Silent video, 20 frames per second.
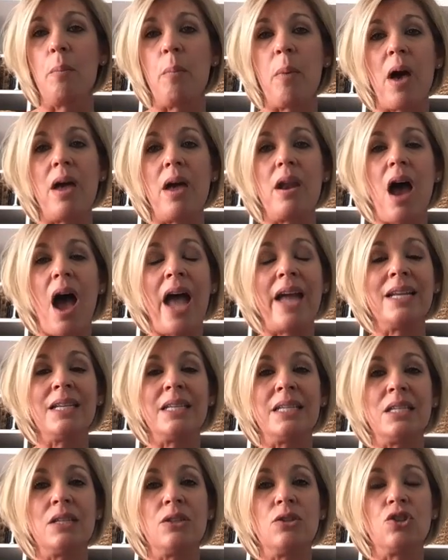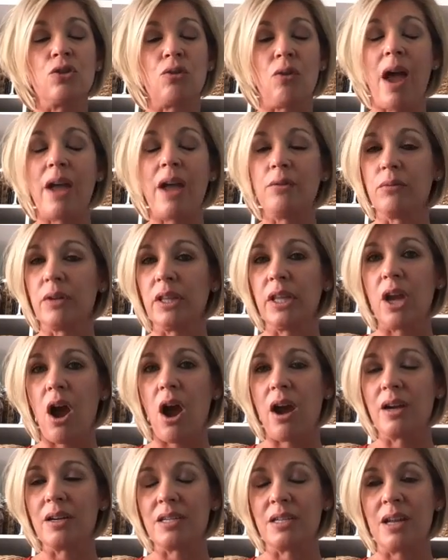but I tried really
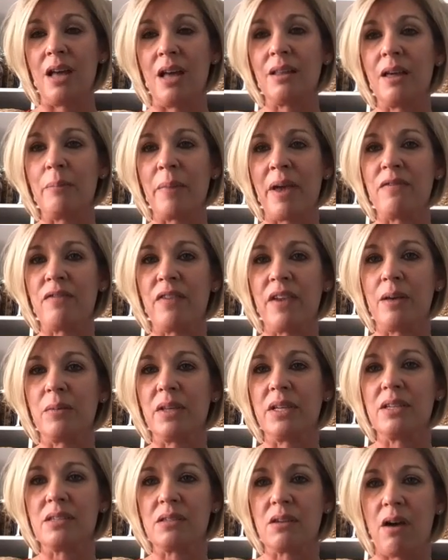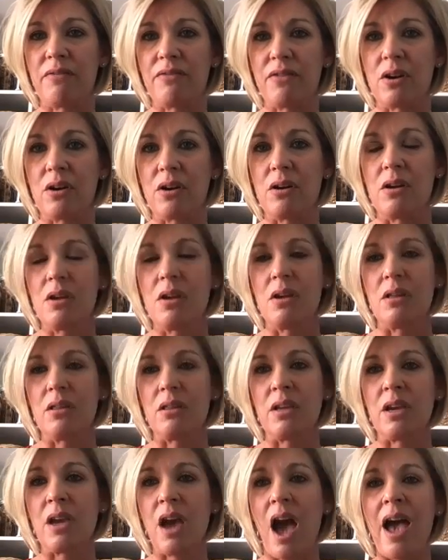hard to not let my family suffer.
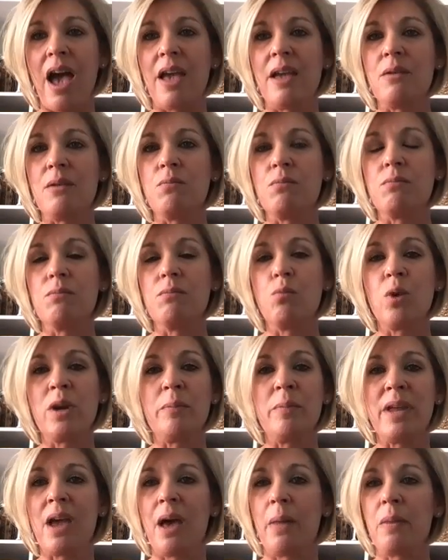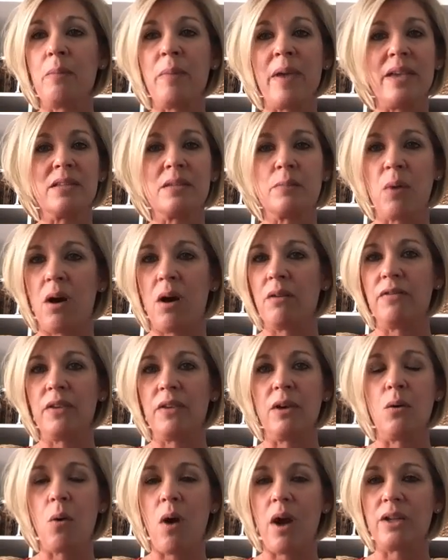Like I would be on the baseball
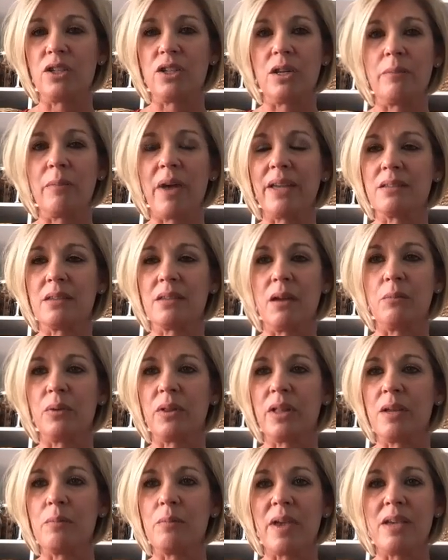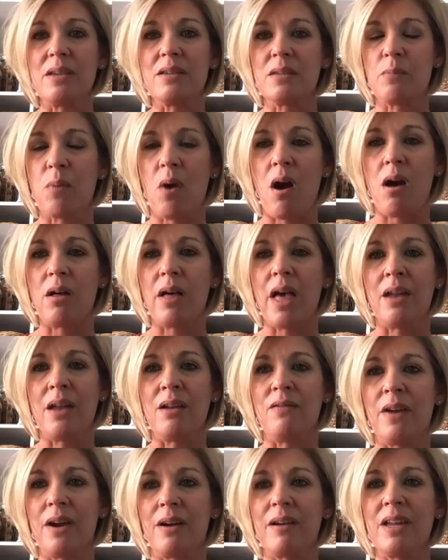field watching my son play baseball at
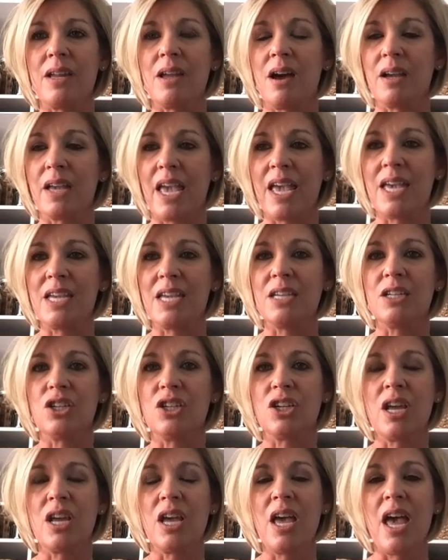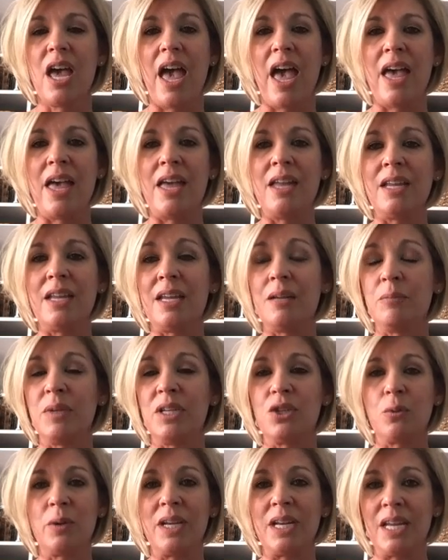a very young age, and in
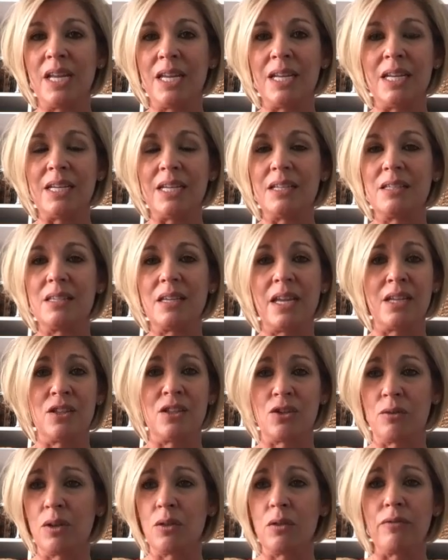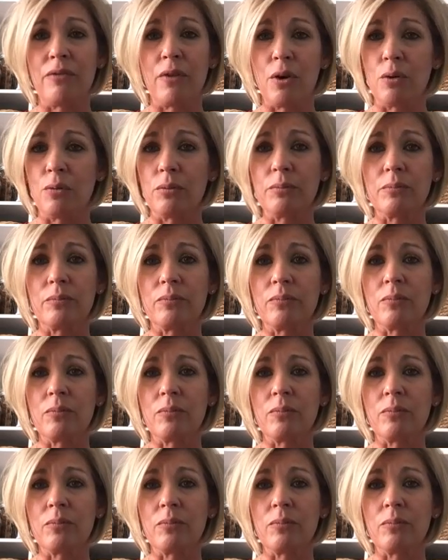between innings answering the phone.